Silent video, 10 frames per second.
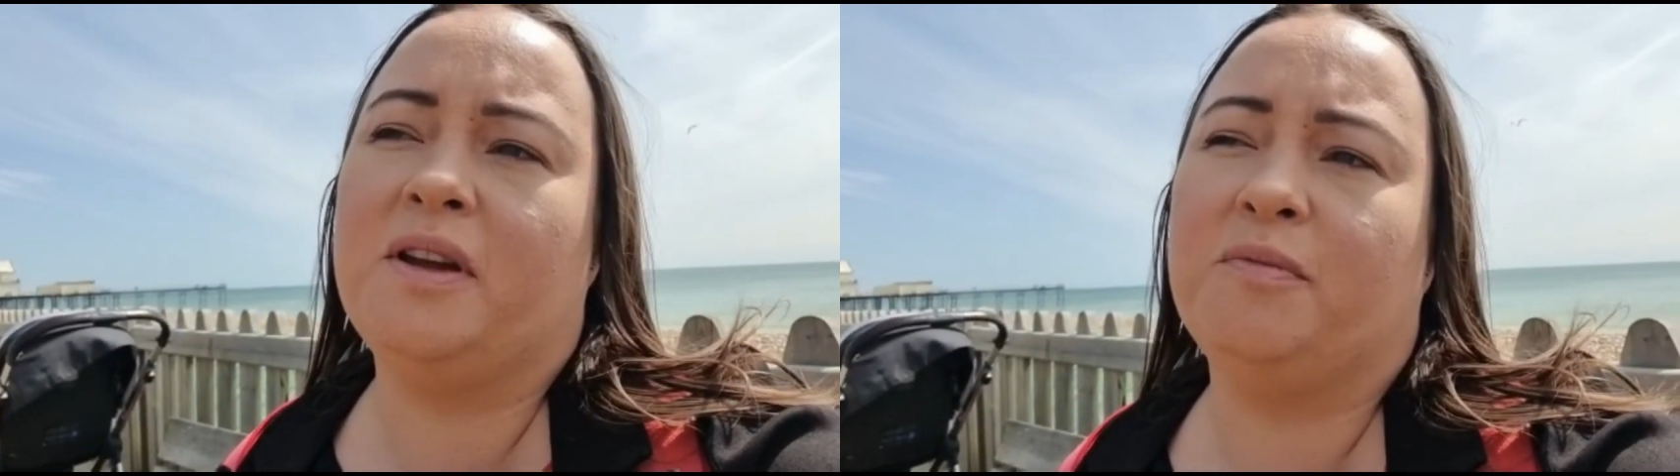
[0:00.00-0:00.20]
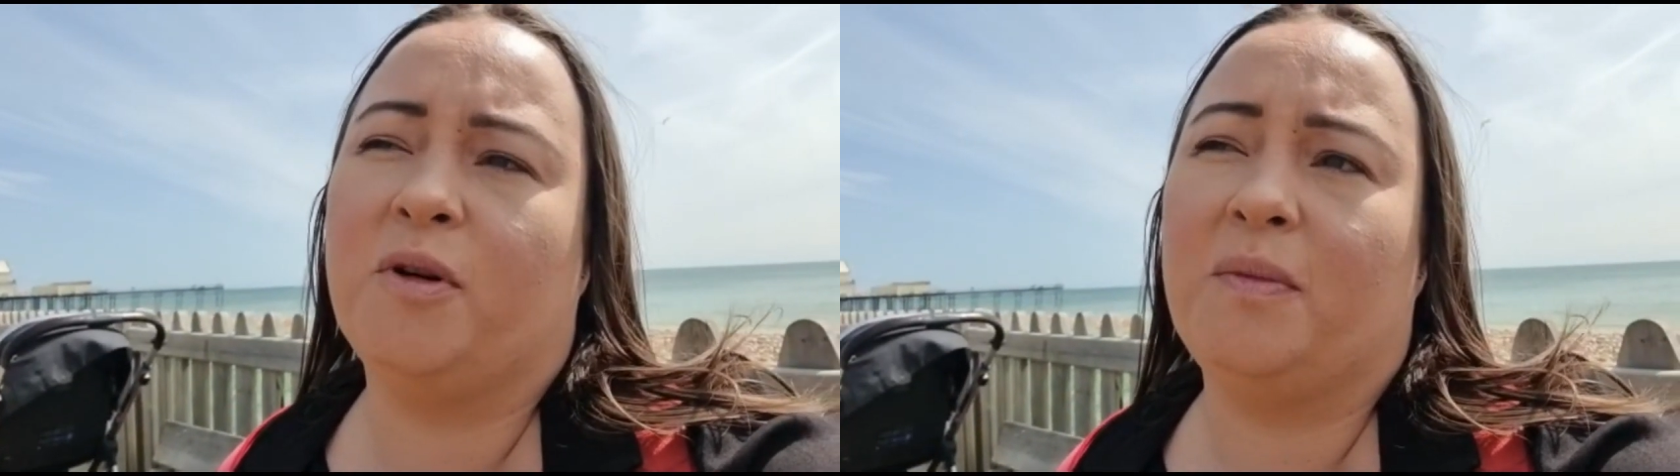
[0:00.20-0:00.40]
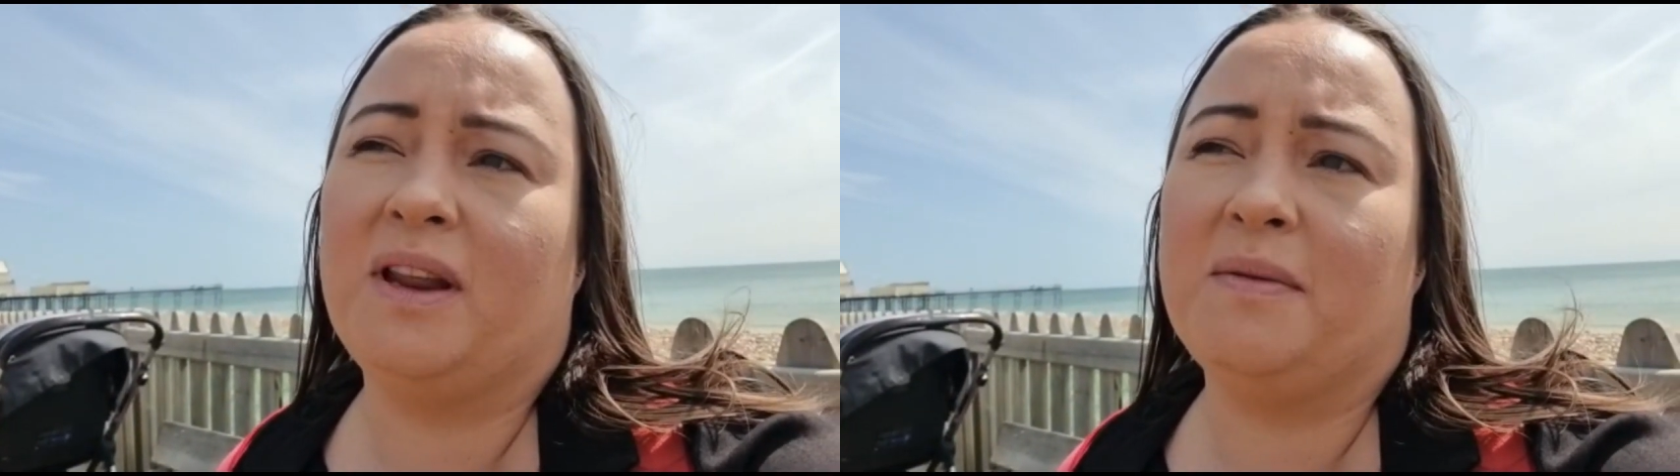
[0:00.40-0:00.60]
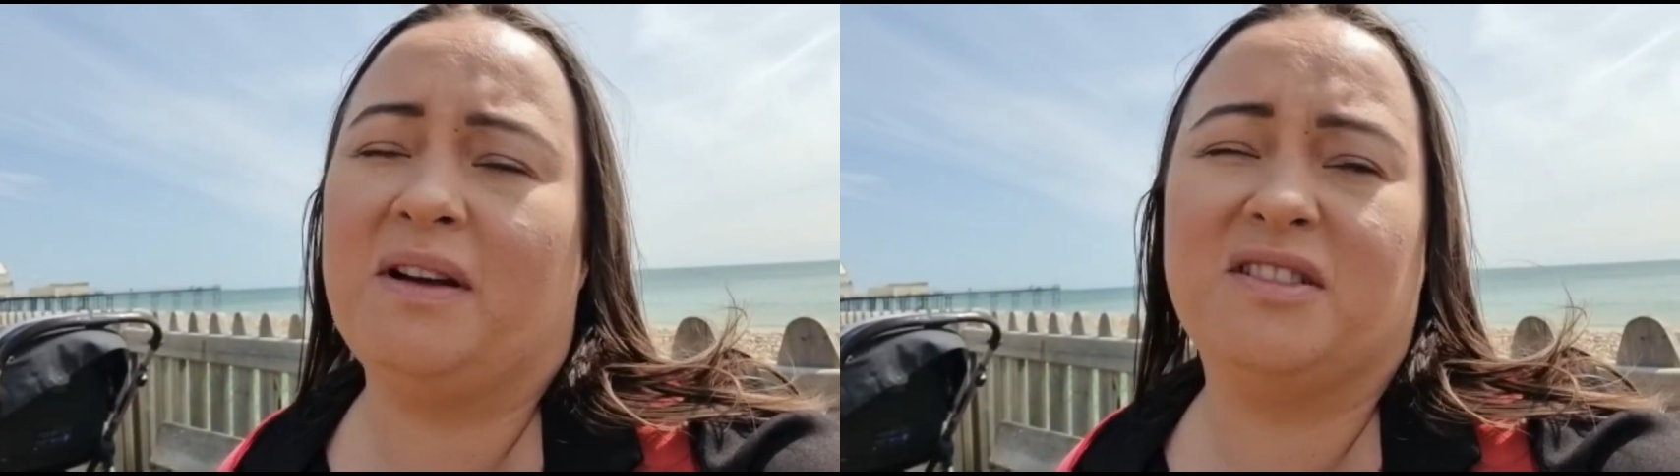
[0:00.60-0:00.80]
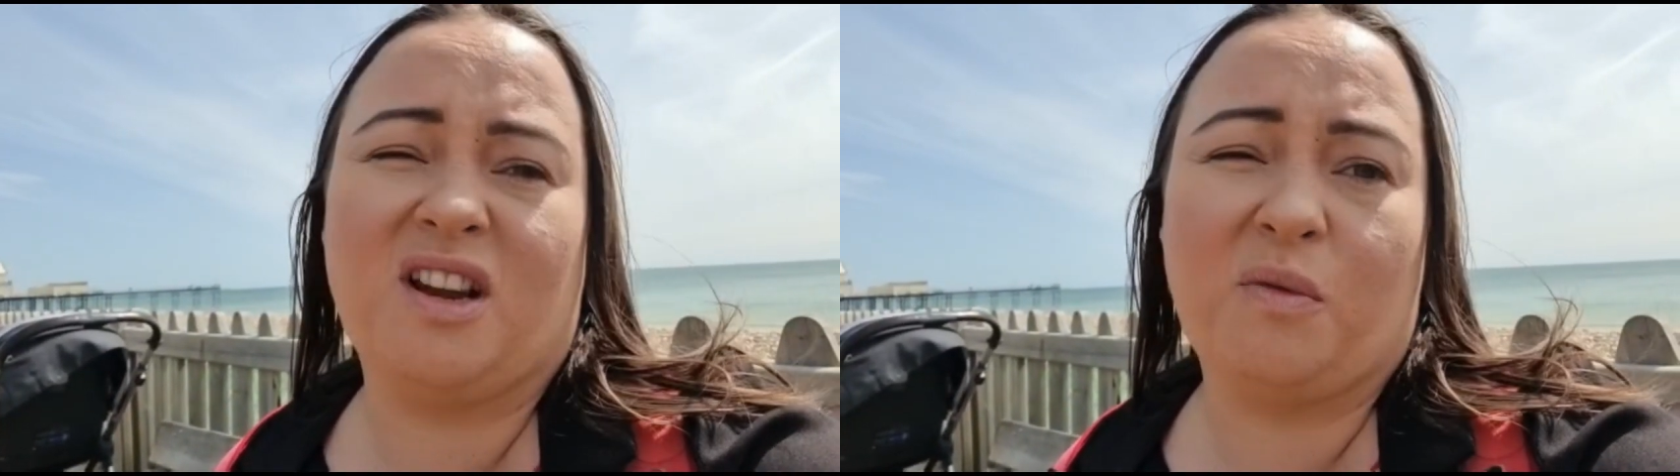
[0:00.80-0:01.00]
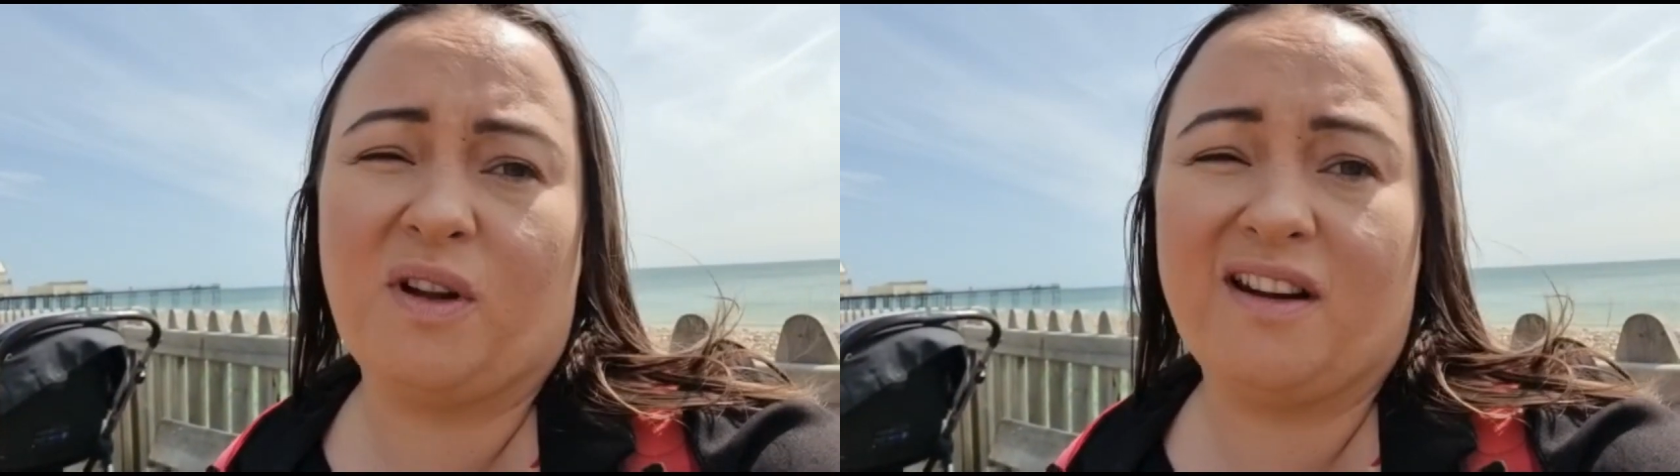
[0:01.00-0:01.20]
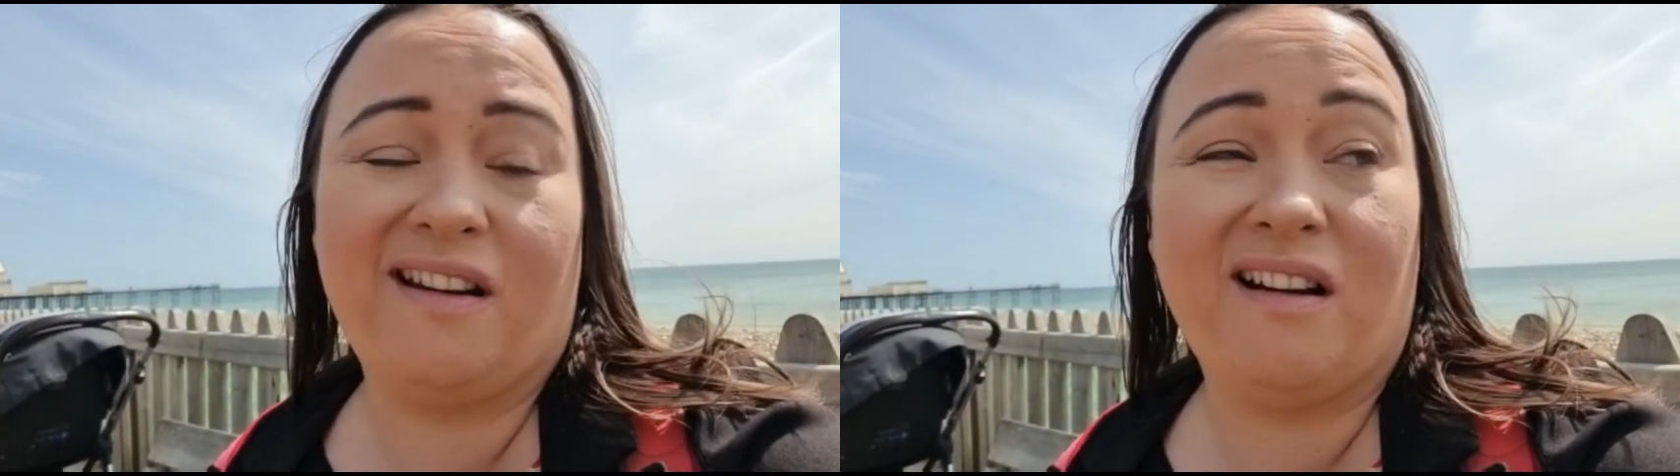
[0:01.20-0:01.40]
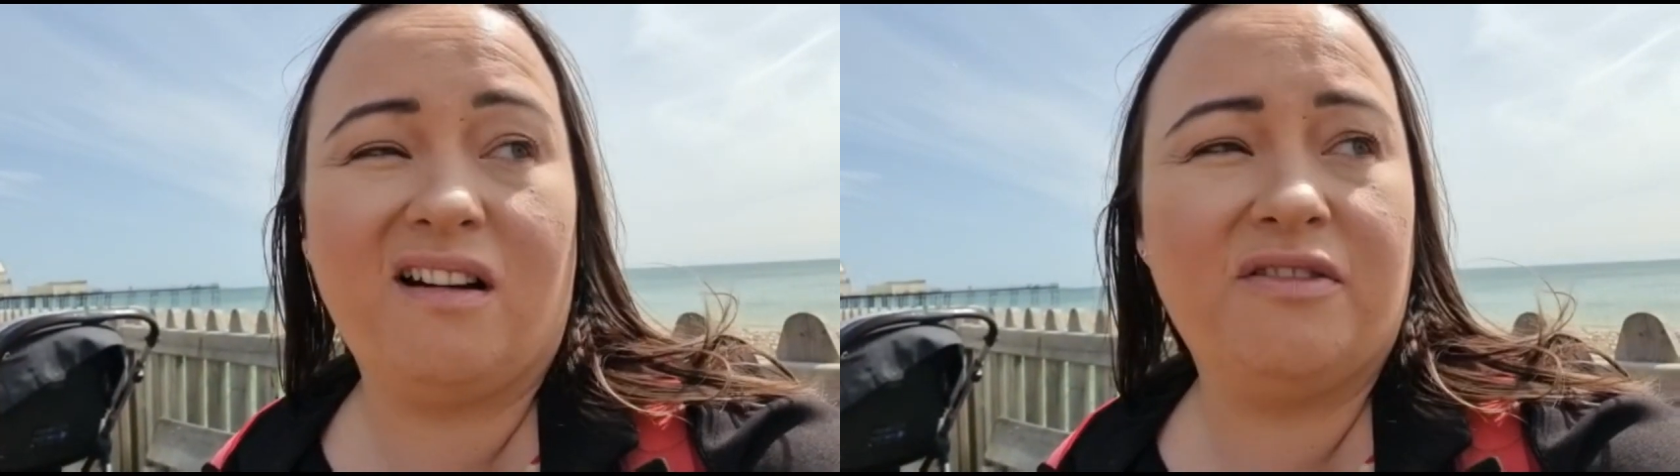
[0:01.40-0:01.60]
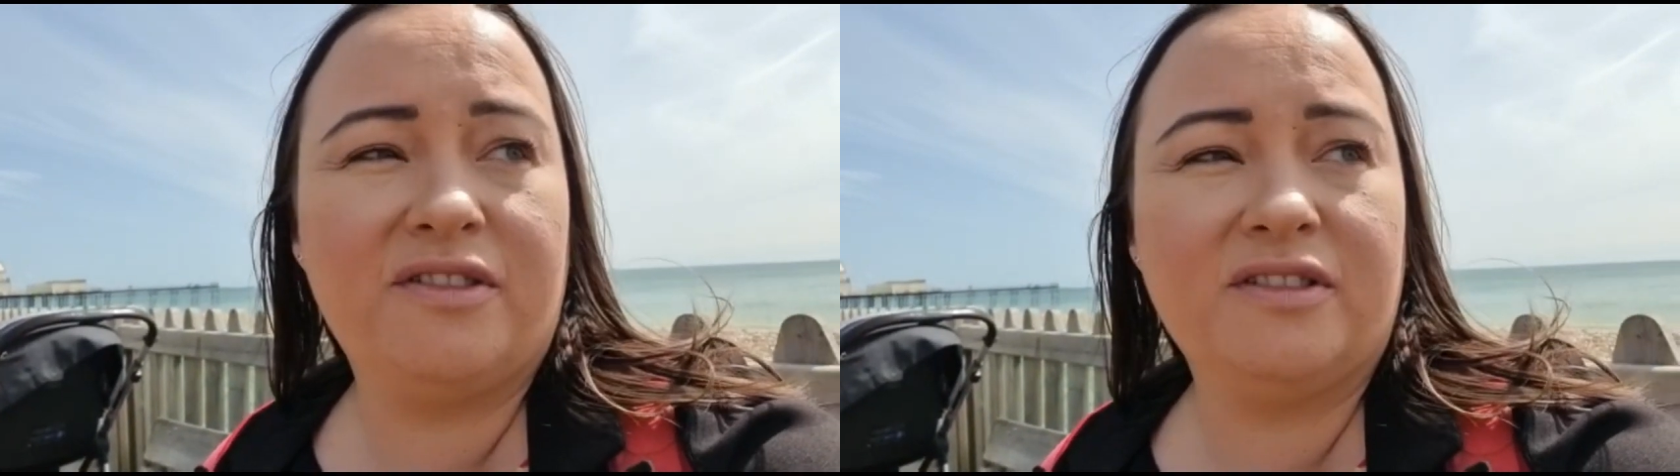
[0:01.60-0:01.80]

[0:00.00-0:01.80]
it'd probably amount to like 1.5.